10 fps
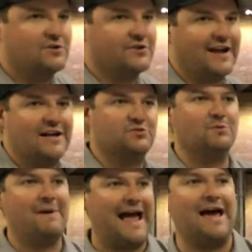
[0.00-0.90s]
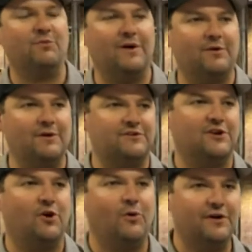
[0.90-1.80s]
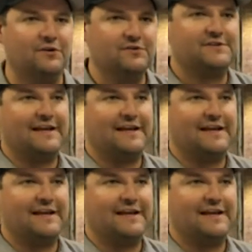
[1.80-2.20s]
Cruiser guys were mad when it went to coils